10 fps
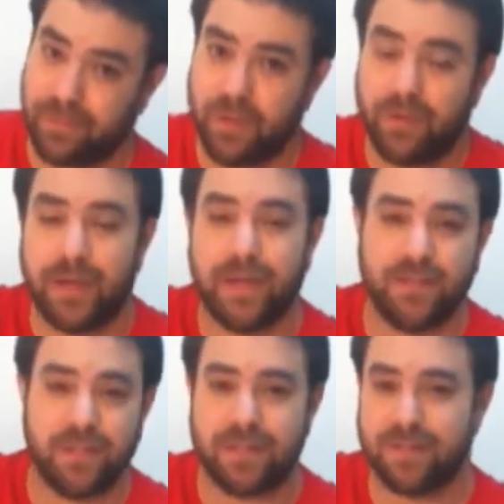Okay,
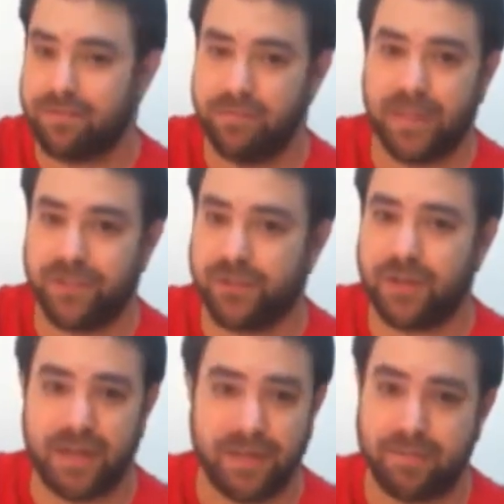just major
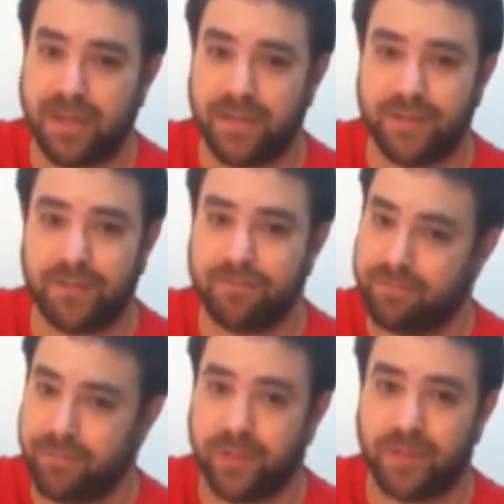and minor
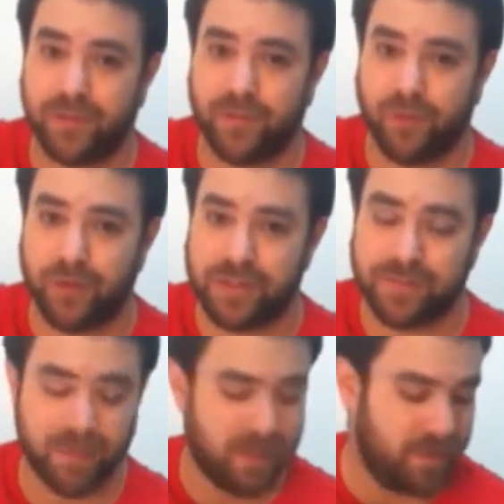barred
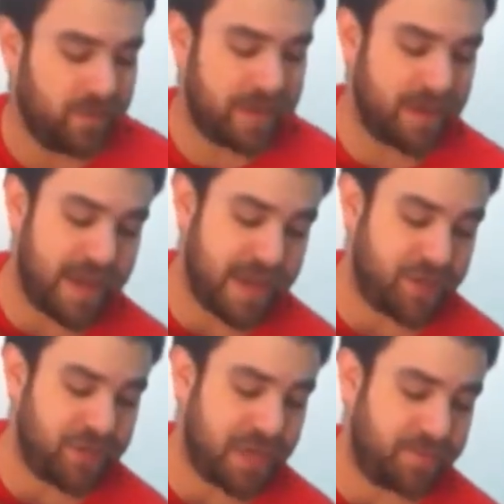chords. Okay,
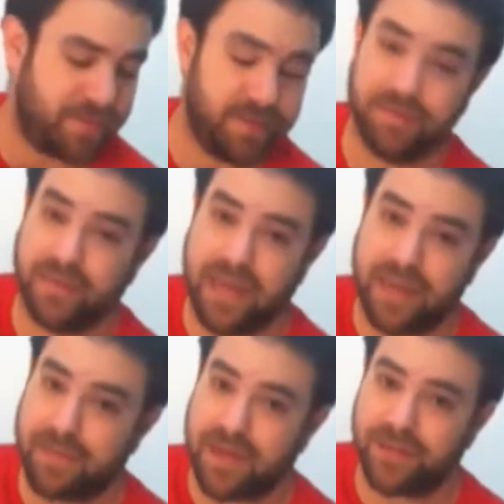A-shaped,
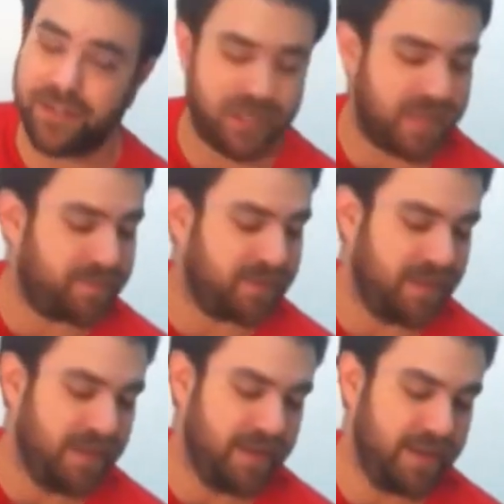A minor shaped,
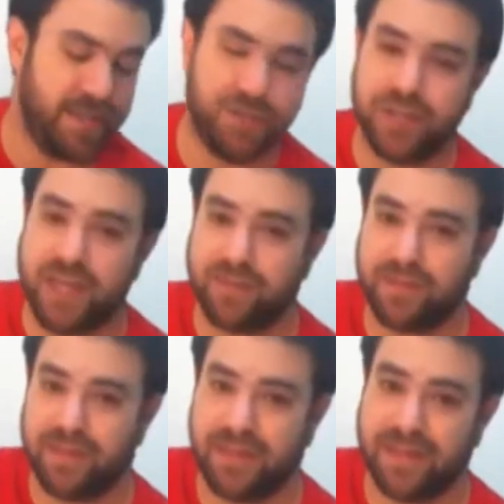
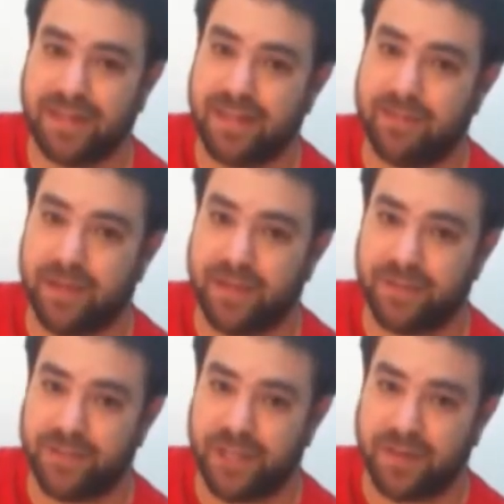and E
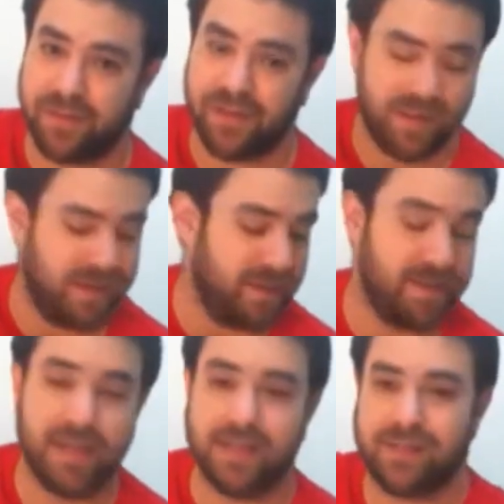minor shaped.
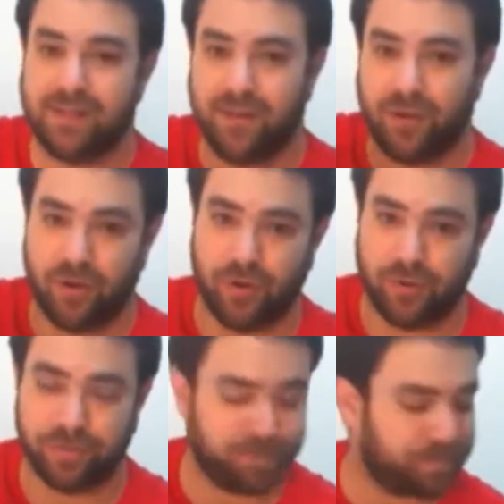That's
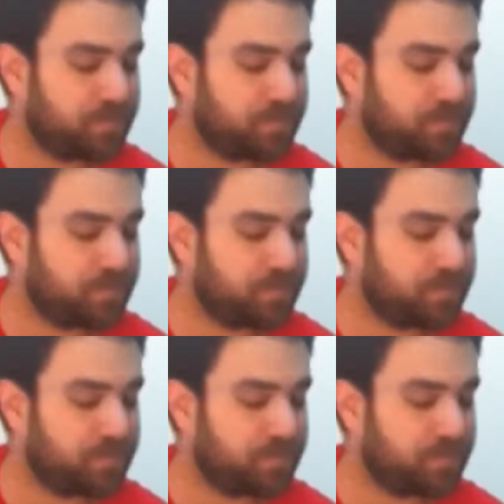all.